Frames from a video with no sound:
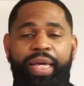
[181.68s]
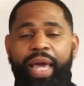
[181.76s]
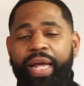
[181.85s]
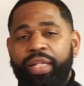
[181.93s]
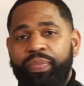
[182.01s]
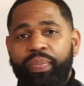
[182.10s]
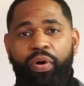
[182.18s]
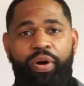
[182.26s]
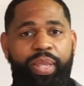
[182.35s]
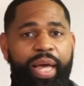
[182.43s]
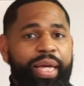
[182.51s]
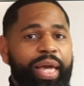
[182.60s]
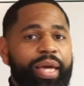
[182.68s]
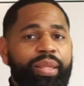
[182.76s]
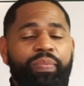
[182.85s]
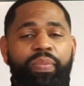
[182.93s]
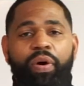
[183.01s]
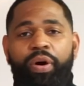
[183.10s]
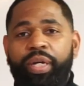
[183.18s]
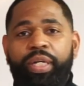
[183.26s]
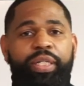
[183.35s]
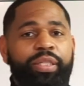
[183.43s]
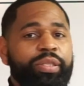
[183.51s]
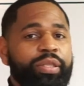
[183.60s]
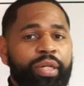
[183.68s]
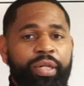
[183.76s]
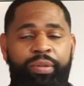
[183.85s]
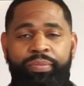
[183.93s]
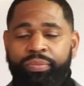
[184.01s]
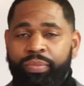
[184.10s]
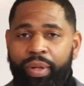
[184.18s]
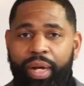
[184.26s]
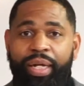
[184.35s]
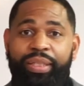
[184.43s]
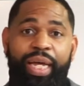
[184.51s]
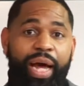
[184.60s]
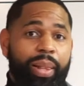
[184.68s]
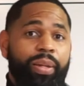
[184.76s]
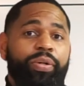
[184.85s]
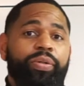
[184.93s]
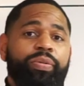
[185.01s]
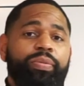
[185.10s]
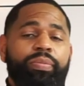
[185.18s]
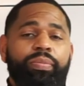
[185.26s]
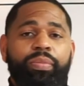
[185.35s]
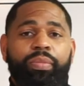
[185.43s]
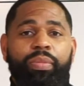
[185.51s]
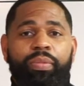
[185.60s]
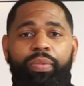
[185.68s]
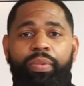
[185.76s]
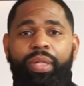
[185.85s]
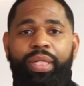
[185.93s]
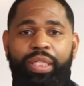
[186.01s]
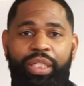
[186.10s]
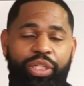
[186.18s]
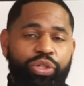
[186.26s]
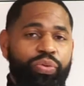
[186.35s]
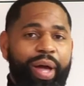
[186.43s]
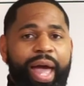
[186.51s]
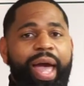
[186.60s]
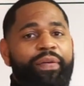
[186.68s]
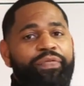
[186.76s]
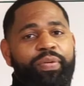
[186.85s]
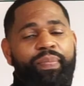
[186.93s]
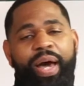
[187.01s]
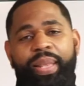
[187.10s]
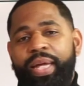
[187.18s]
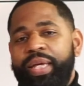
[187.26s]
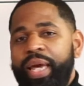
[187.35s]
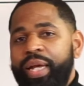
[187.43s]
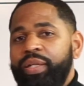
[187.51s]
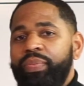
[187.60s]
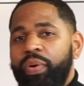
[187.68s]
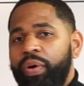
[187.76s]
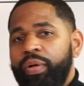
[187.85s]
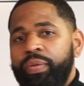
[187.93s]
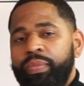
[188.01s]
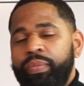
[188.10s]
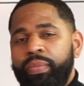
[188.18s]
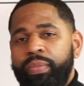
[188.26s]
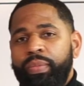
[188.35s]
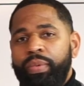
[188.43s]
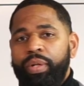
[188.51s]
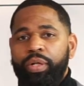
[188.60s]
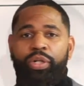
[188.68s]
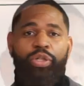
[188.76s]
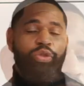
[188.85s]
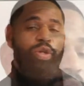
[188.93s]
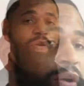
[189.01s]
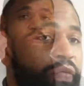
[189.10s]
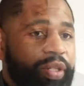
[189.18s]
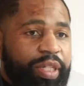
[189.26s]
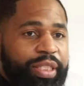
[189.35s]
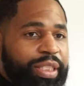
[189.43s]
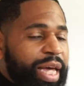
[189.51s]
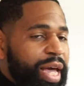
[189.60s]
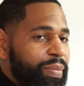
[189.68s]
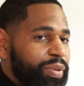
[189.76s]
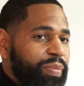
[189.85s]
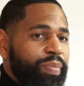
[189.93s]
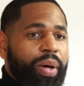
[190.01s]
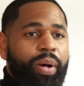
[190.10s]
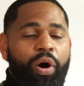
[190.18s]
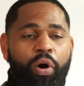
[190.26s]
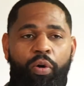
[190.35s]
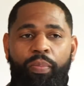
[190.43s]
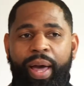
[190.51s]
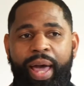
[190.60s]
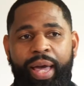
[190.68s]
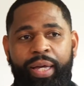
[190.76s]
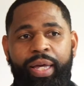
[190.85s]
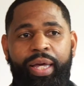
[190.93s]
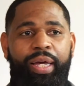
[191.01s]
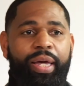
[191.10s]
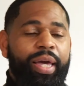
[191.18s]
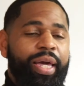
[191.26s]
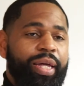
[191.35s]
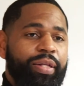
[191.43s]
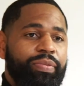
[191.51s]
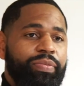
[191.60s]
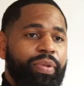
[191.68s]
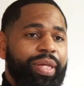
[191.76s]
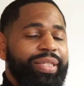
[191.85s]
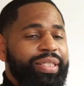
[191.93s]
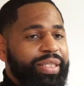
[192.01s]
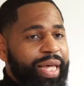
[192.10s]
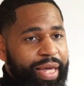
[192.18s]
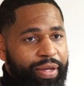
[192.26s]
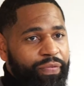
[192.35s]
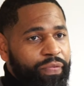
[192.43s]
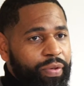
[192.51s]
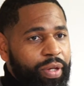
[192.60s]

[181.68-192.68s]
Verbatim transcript: candy bar and that candy bar is a dollar, did you have to buy that candy bar? Could you have went to Sam's and bought a whole pack and save?